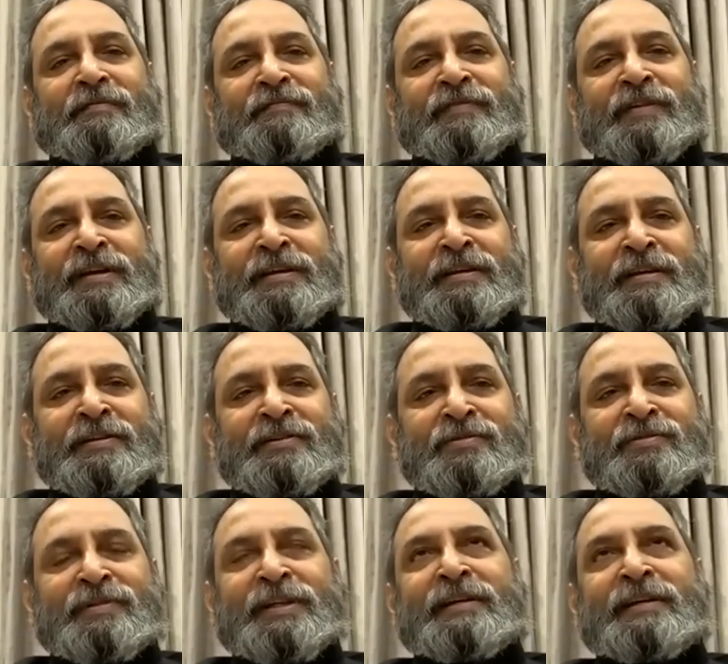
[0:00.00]
We need to
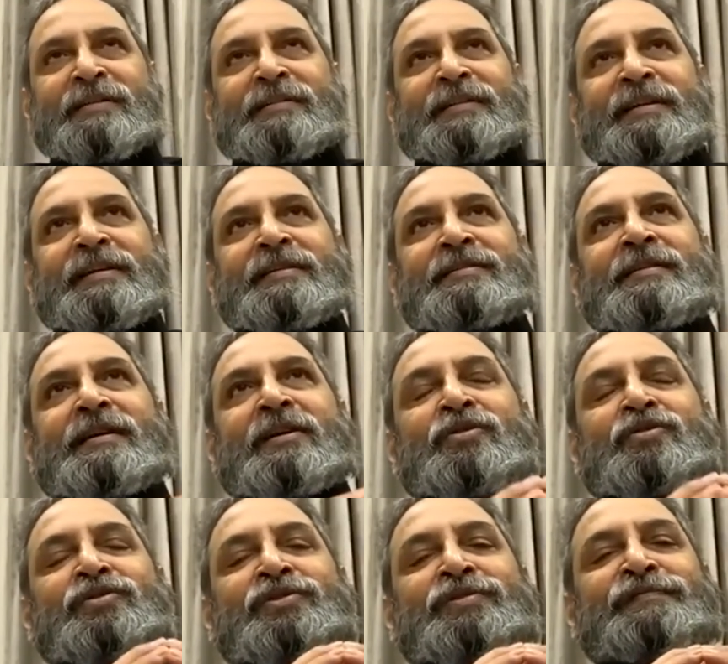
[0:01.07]
take things
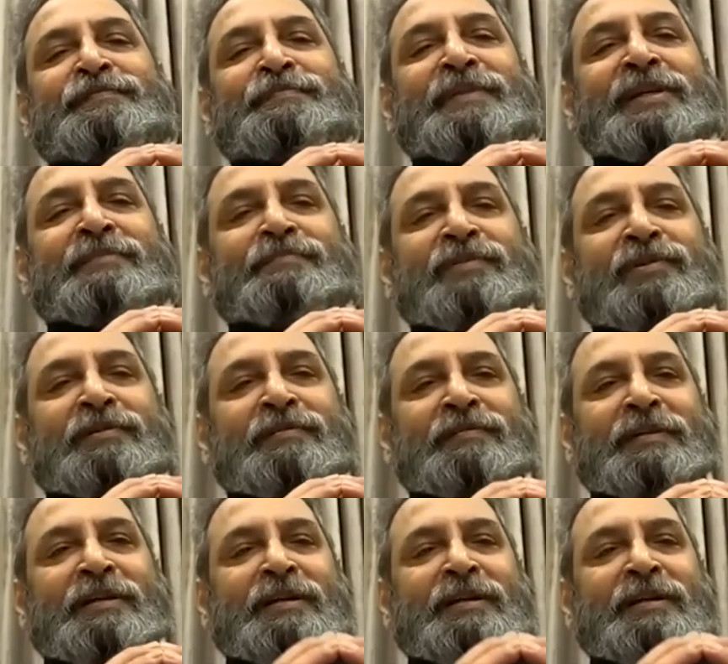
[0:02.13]
out of people